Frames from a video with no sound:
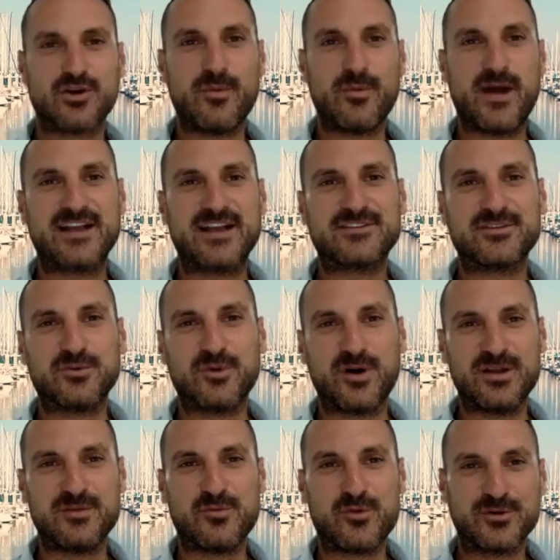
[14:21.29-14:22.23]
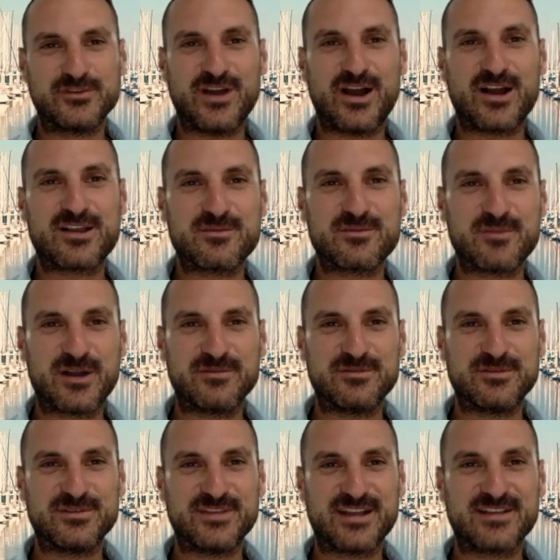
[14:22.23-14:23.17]
back to what we were talking about a
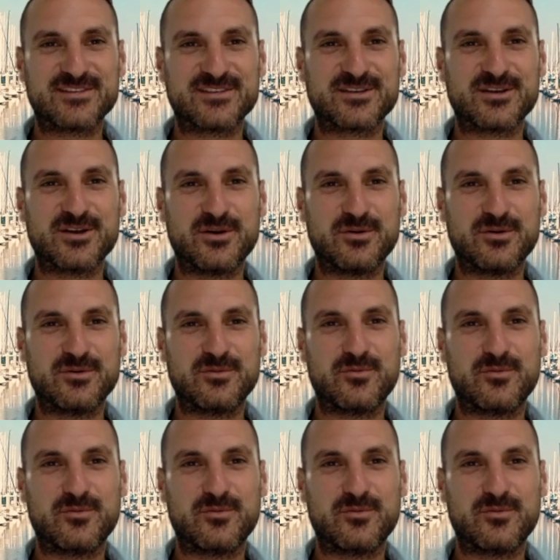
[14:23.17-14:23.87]
few seconds ago.